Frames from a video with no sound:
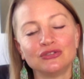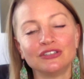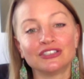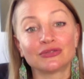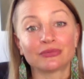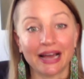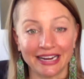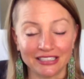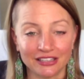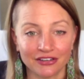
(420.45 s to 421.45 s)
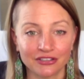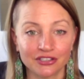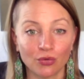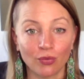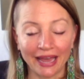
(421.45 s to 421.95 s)
this right. There's
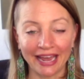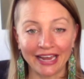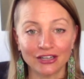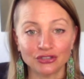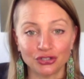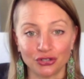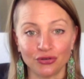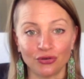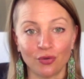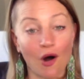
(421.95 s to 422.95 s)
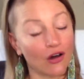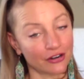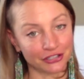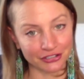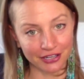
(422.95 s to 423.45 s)
the way to honor
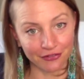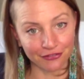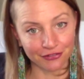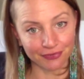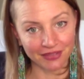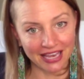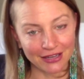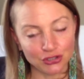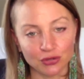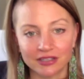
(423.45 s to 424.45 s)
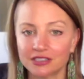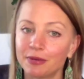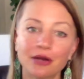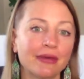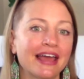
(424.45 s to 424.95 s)
yourself and to
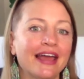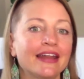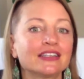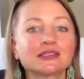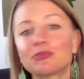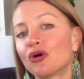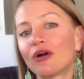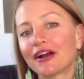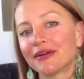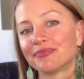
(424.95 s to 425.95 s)
experiment and explore.